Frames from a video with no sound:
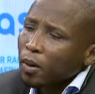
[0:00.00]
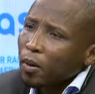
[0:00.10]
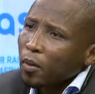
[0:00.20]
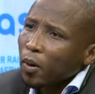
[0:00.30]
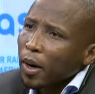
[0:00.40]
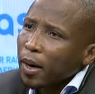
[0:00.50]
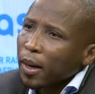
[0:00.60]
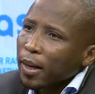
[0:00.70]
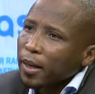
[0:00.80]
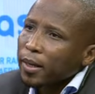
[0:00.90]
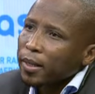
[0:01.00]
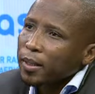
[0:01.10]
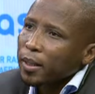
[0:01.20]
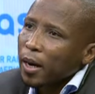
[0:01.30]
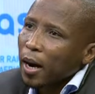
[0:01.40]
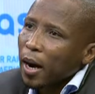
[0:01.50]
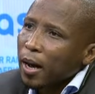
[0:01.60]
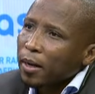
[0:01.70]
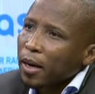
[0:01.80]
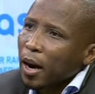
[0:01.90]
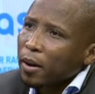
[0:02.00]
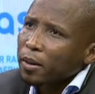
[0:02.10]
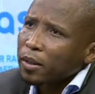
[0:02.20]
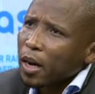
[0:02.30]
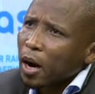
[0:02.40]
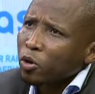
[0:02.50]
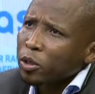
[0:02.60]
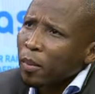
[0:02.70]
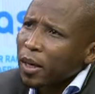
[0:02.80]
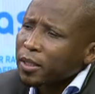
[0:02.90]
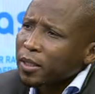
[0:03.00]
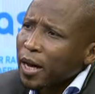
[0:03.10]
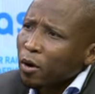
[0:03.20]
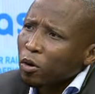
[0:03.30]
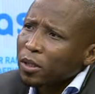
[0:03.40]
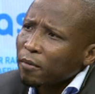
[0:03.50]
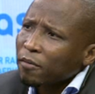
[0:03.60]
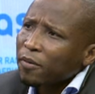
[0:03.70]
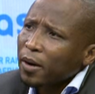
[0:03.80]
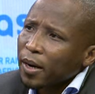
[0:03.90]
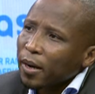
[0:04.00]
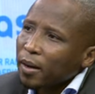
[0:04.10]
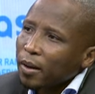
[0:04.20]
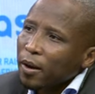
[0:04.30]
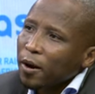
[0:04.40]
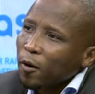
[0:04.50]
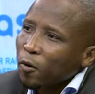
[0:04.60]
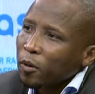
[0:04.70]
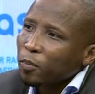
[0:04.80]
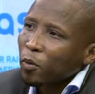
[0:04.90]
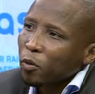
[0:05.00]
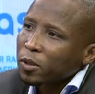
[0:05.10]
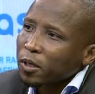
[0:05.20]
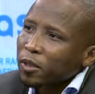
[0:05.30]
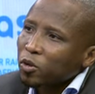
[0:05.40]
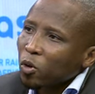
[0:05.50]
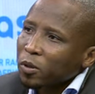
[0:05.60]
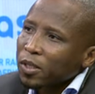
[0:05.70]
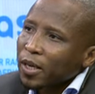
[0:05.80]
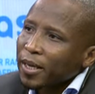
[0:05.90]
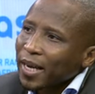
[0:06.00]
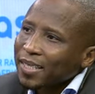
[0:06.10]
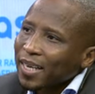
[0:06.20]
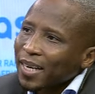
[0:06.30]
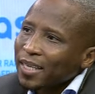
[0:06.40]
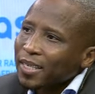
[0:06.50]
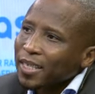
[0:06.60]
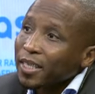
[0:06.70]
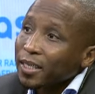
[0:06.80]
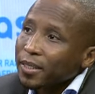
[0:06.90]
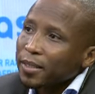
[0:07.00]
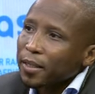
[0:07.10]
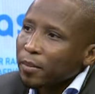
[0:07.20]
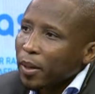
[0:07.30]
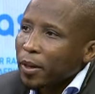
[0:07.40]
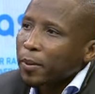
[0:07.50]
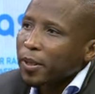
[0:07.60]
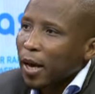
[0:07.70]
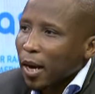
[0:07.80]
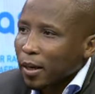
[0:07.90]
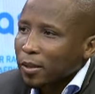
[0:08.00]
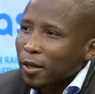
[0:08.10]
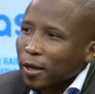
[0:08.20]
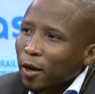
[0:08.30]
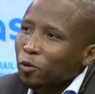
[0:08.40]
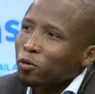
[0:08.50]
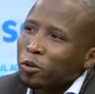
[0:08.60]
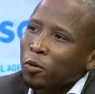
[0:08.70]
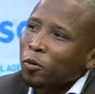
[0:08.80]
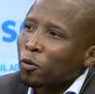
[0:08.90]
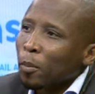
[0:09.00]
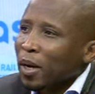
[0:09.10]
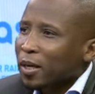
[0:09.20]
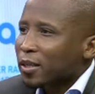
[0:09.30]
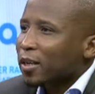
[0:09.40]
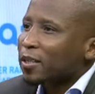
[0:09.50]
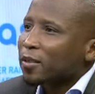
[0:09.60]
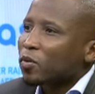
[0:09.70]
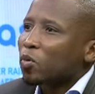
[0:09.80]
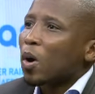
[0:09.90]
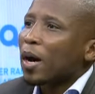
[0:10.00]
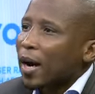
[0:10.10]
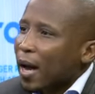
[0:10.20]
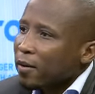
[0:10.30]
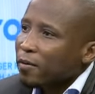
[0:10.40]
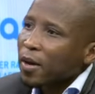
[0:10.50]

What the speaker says: Well, I would imagine they are not affair with processes concerning a second D. Maybe they understand how to deal with normal executives who arrive